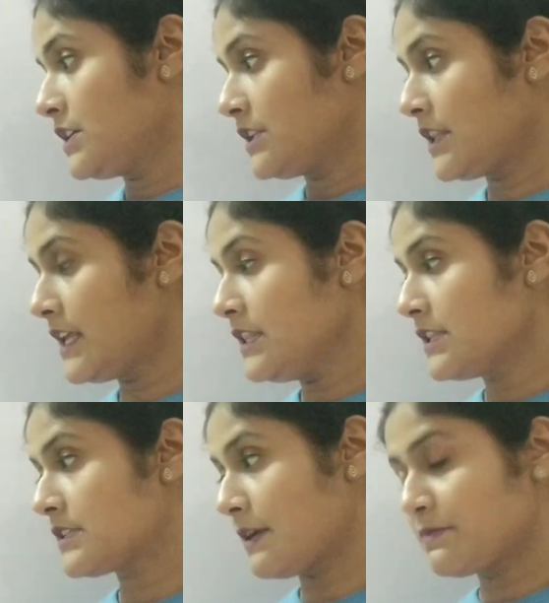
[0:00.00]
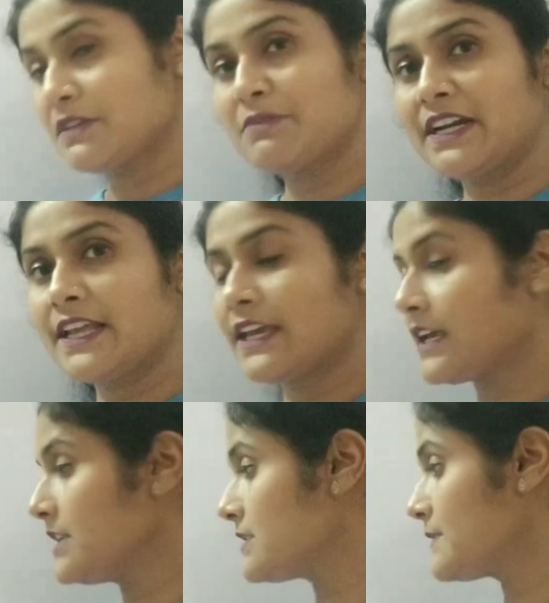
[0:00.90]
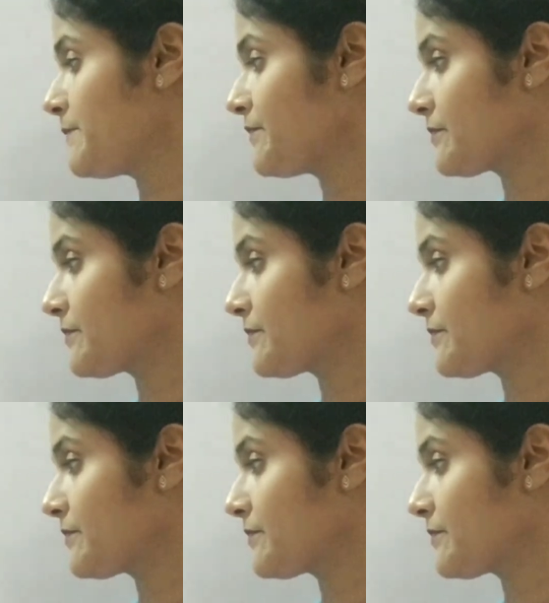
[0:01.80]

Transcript: Then subheading is